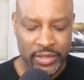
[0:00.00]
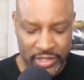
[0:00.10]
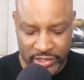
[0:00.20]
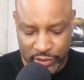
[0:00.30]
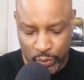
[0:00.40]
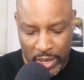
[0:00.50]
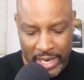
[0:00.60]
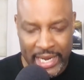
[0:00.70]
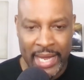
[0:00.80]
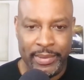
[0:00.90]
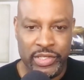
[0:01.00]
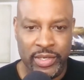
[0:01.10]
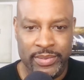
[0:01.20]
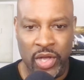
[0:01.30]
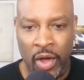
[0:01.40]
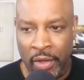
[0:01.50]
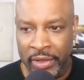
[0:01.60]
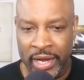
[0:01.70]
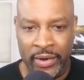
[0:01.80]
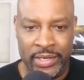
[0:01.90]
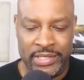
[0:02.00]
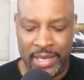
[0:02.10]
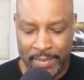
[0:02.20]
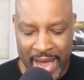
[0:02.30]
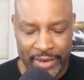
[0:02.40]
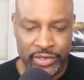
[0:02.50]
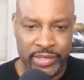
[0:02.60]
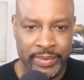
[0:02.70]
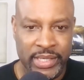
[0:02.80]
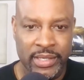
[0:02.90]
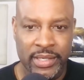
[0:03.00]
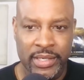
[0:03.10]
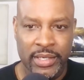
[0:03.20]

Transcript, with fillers: This is where I am in terms of all the areas that matter to me